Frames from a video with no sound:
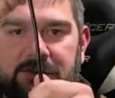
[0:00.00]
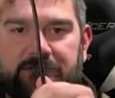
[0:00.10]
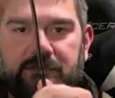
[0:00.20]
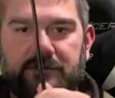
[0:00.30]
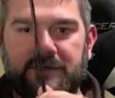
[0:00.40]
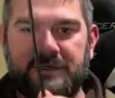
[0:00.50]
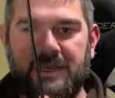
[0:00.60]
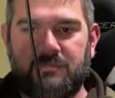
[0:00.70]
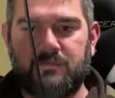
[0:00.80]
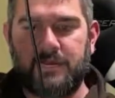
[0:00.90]
for
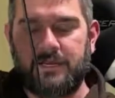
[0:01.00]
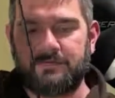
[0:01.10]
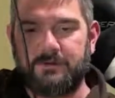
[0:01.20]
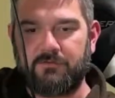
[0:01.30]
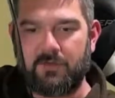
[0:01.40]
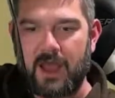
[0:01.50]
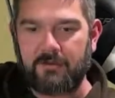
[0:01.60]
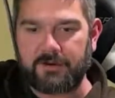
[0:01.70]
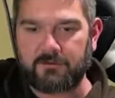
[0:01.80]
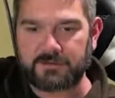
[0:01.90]
cable management and
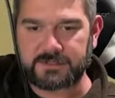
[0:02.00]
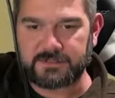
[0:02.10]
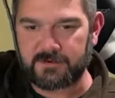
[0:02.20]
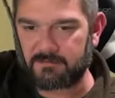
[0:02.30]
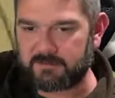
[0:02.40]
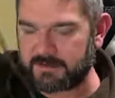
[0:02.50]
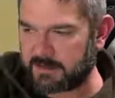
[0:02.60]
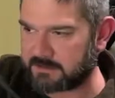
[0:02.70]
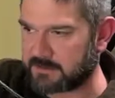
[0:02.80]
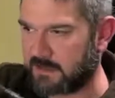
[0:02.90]
routing once I do have
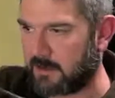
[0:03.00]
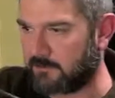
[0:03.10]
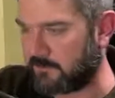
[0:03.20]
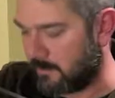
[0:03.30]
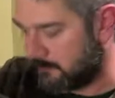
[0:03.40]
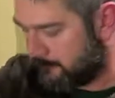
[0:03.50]
everything set up. So